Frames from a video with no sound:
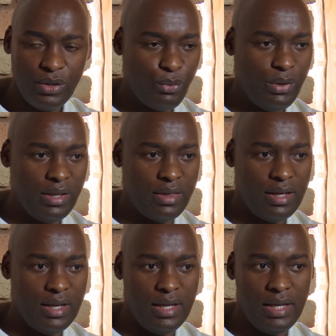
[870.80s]
with
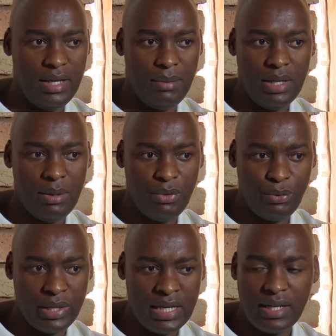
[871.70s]

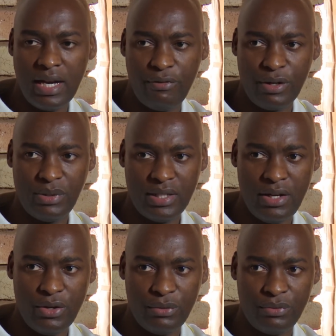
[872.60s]
that guy from
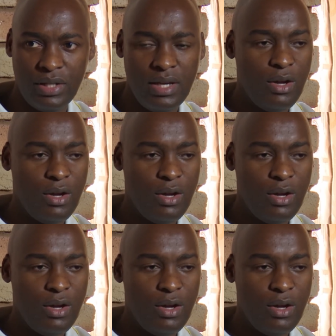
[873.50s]
Steinhoff,